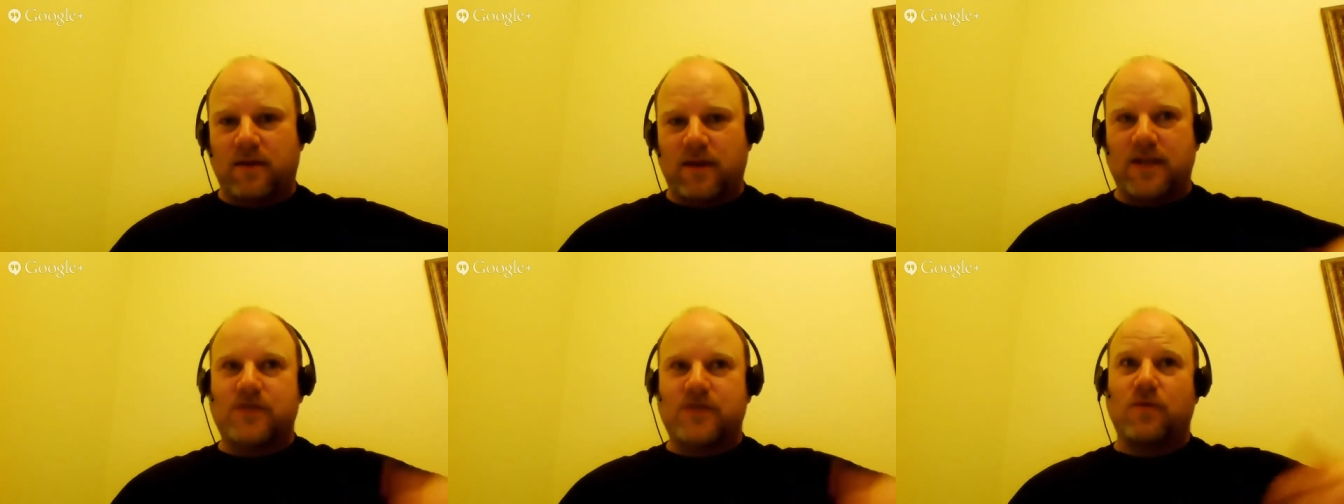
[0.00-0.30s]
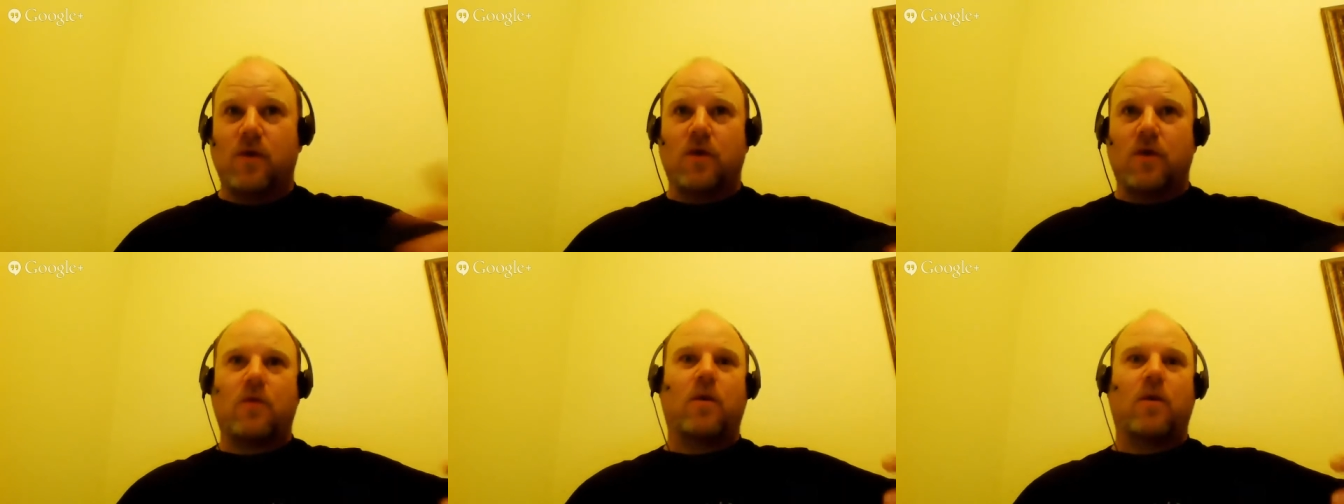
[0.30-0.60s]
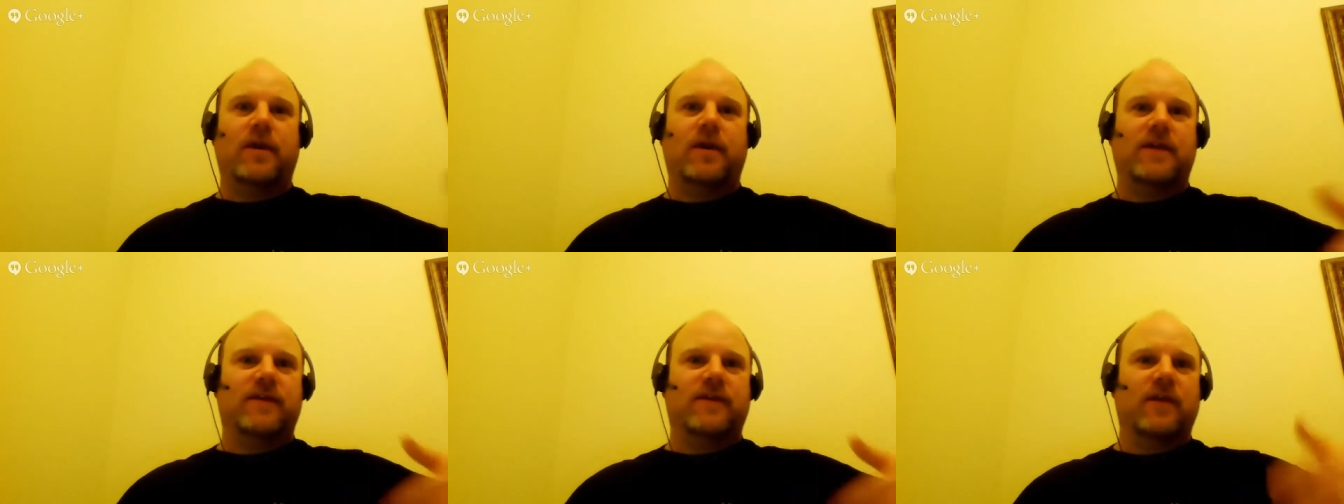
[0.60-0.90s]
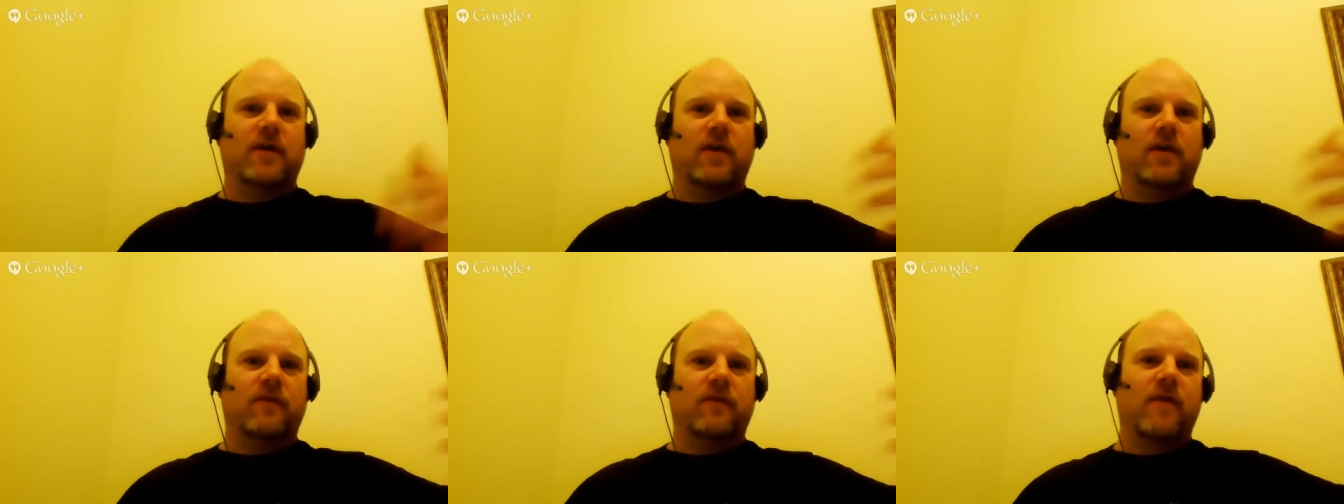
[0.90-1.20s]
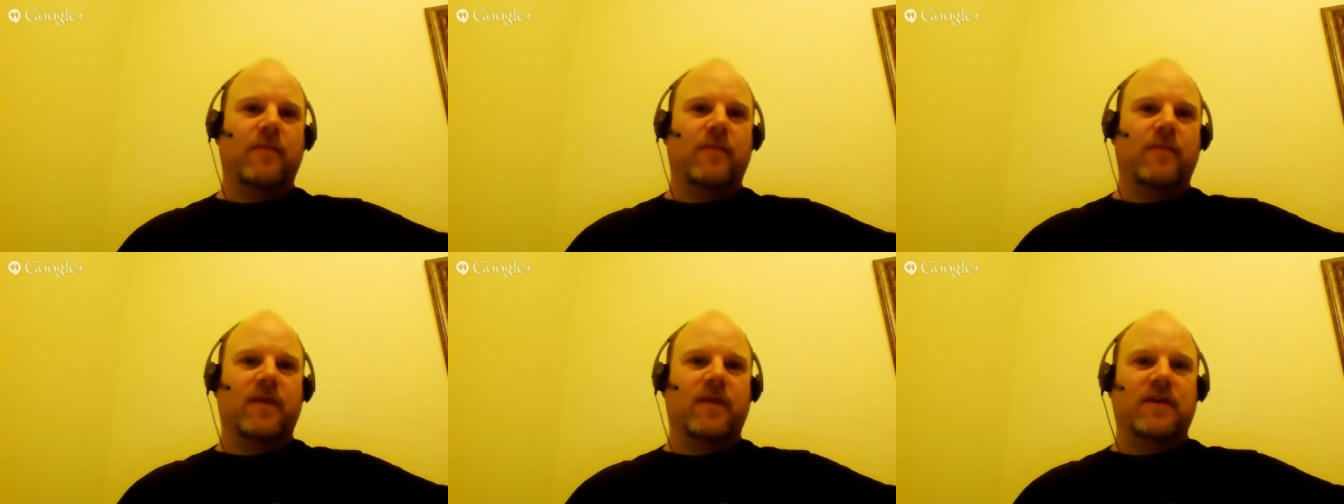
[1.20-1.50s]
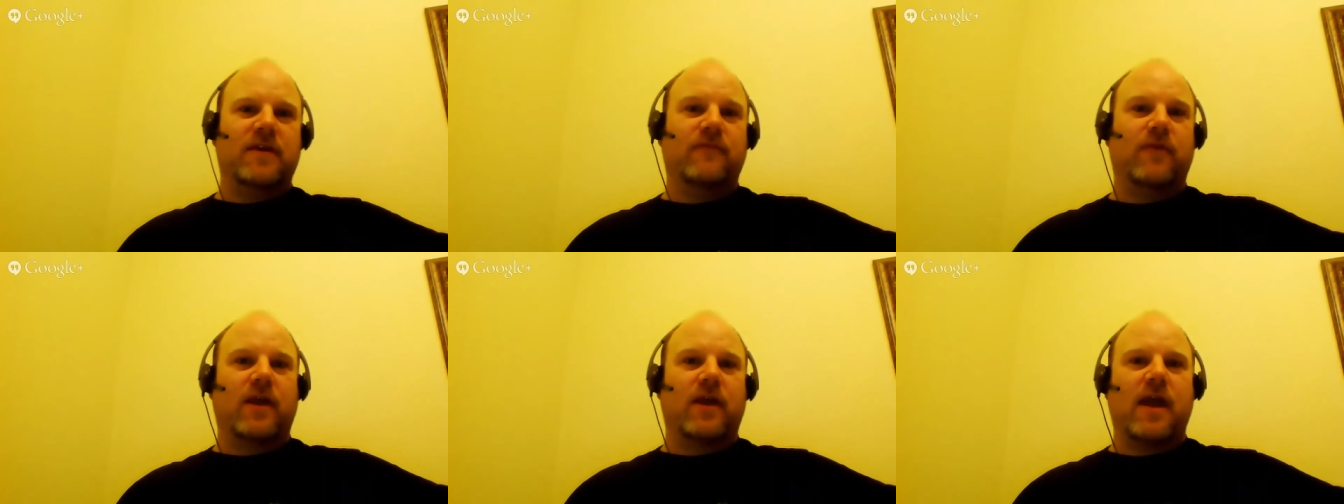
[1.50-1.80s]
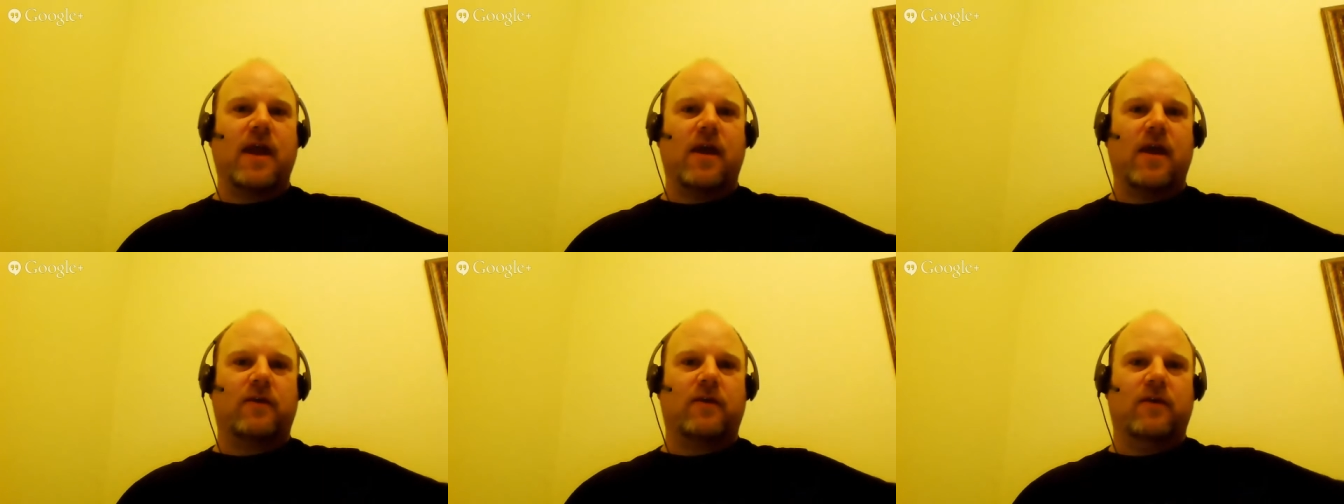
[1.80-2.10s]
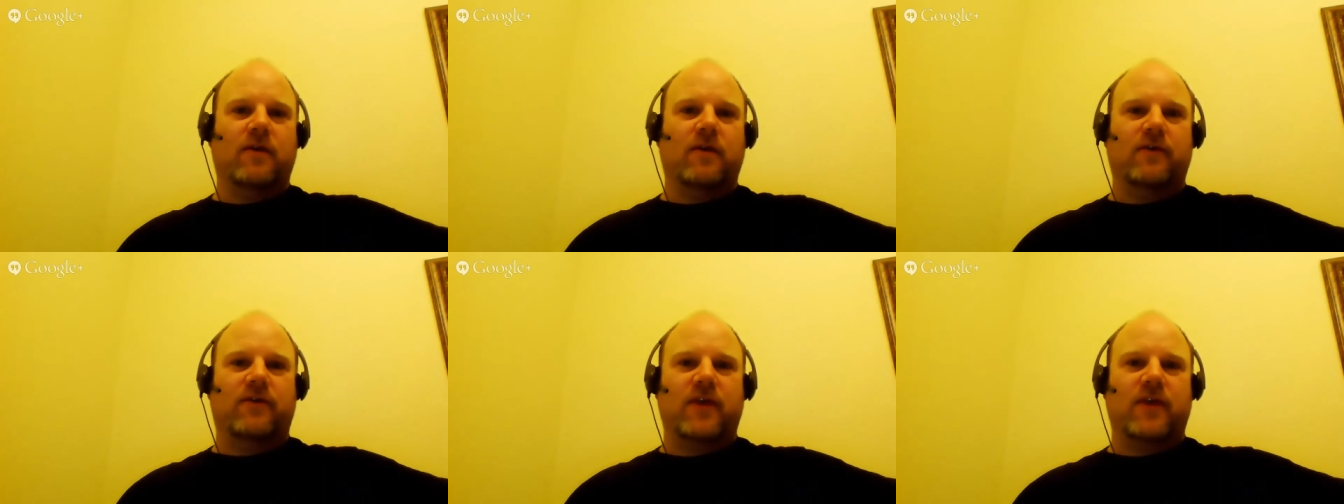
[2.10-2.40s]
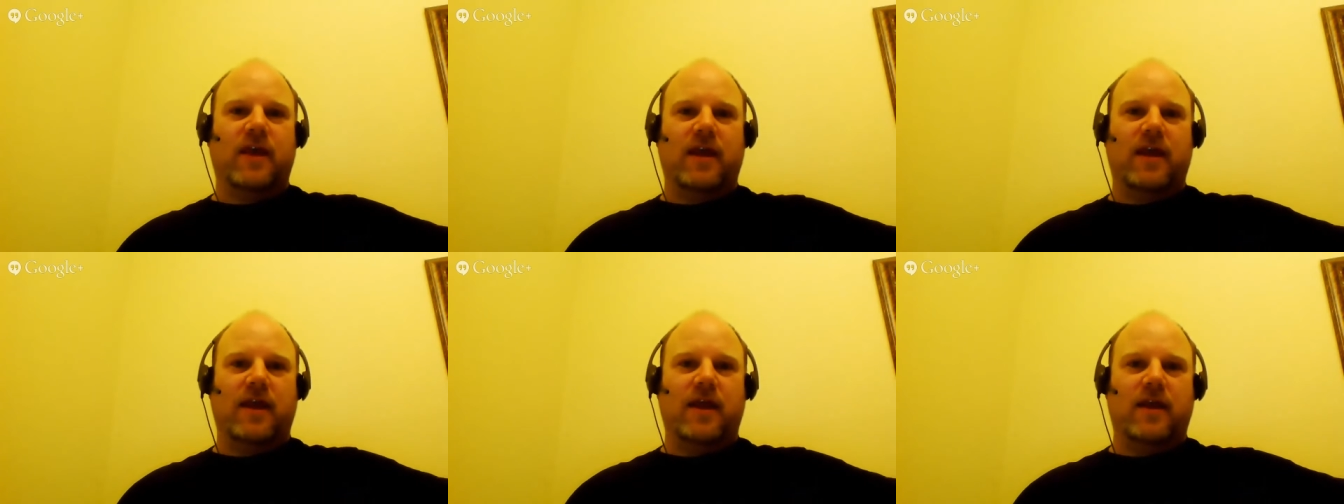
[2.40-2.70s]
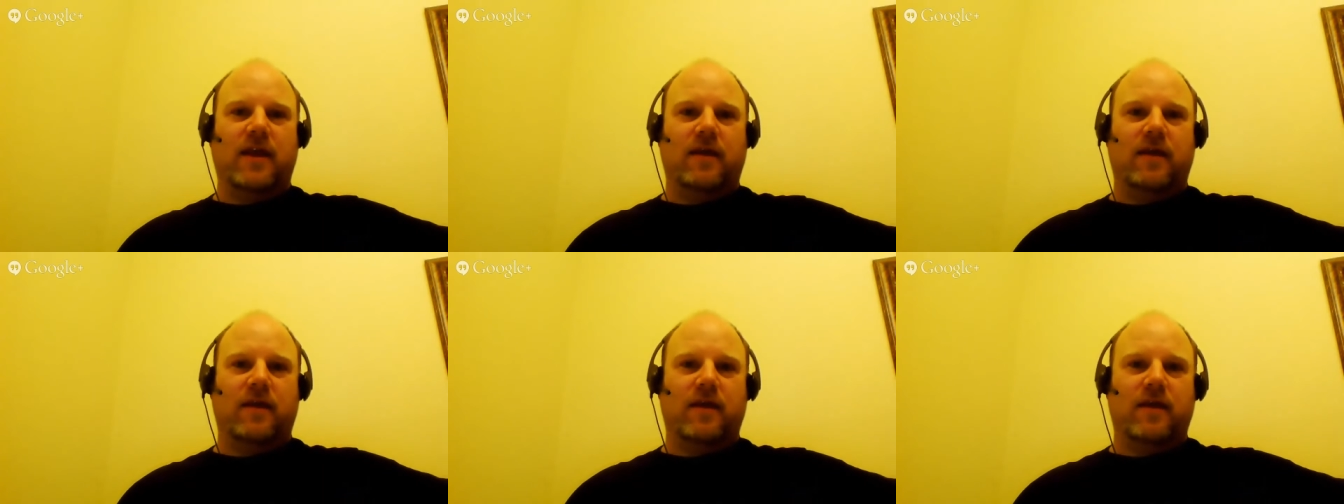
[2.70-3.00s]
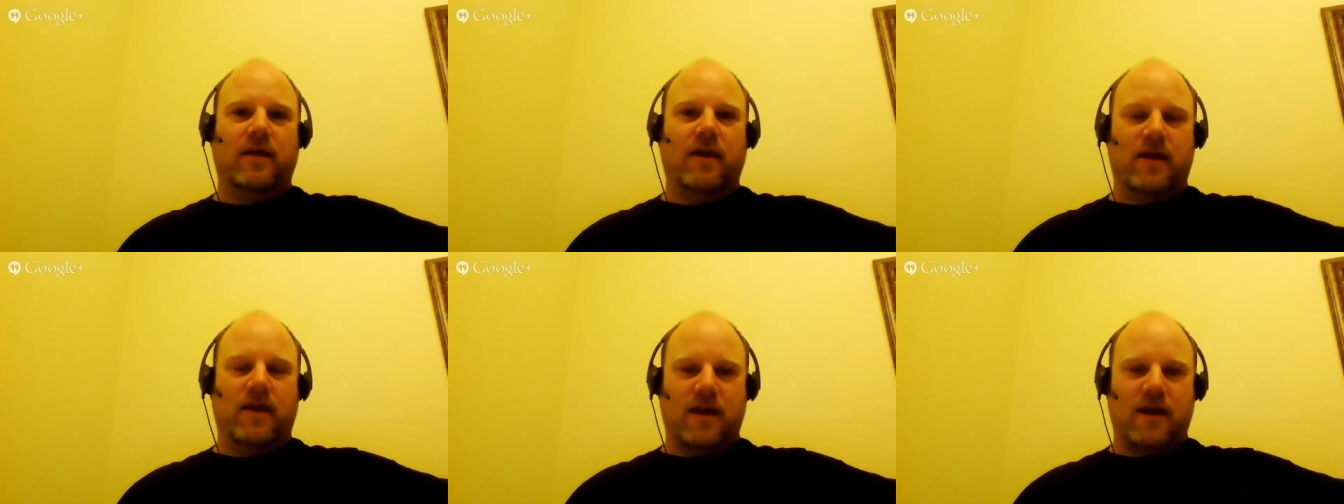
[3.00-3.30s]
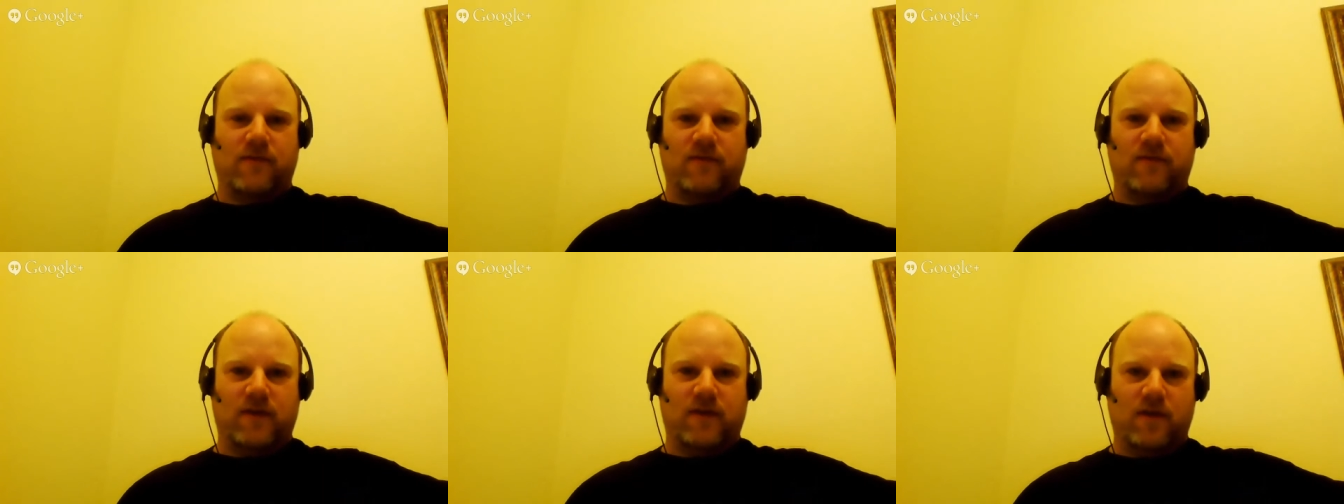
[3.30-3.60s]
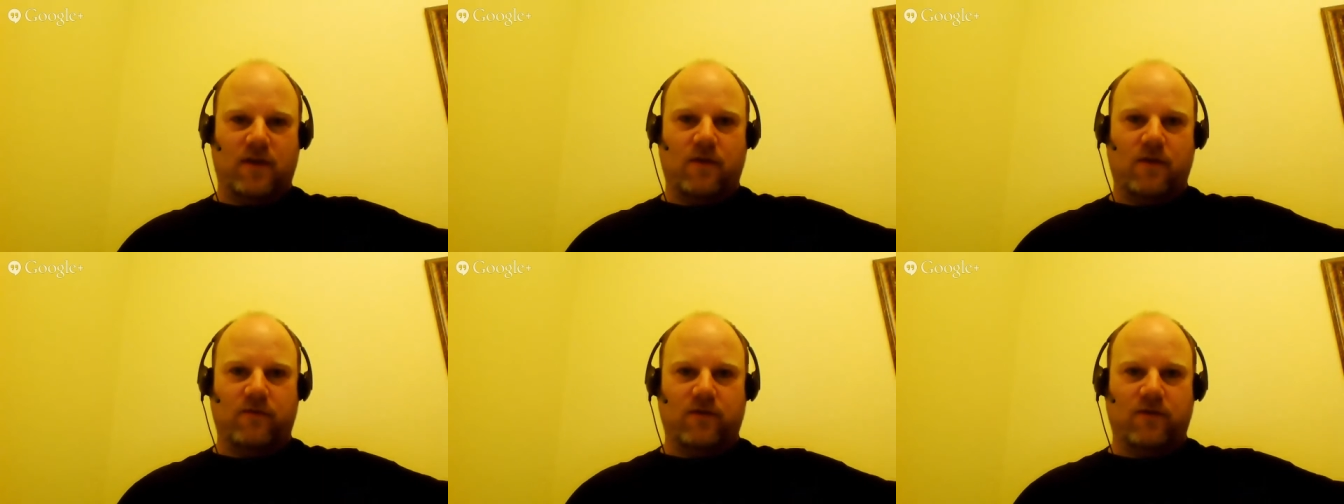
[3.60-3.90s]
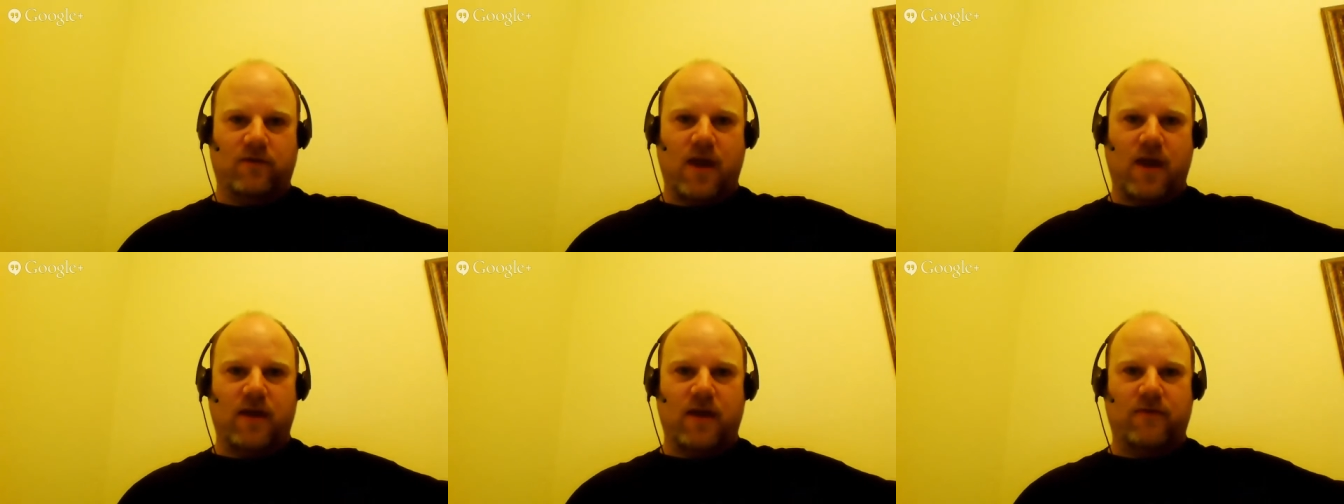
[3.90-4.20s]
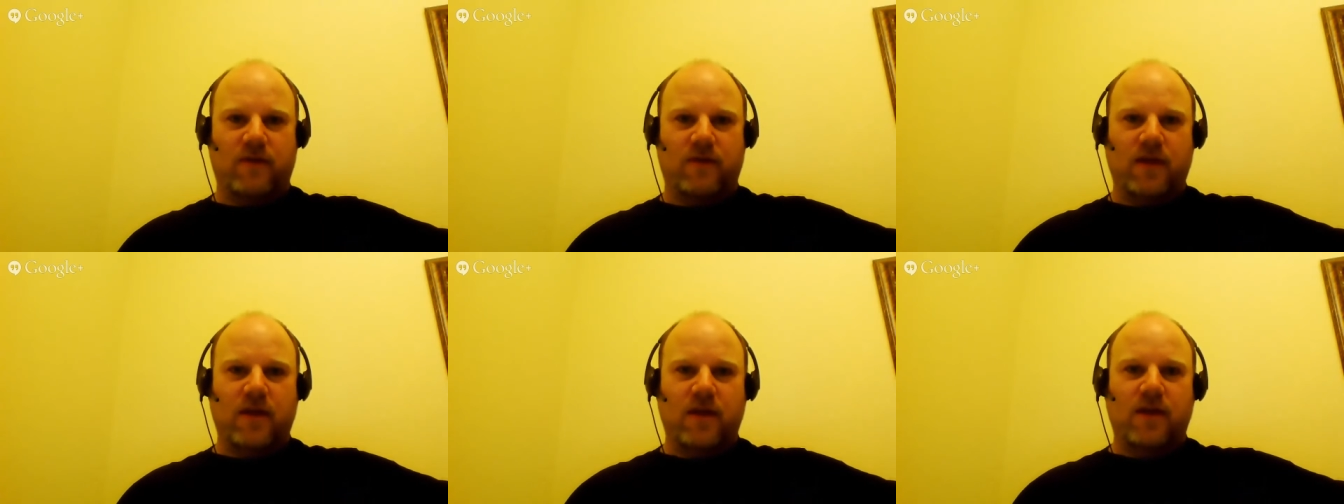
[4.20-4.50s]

These are all qualities that are from the different characters in uh, Nefertiti Overdrive.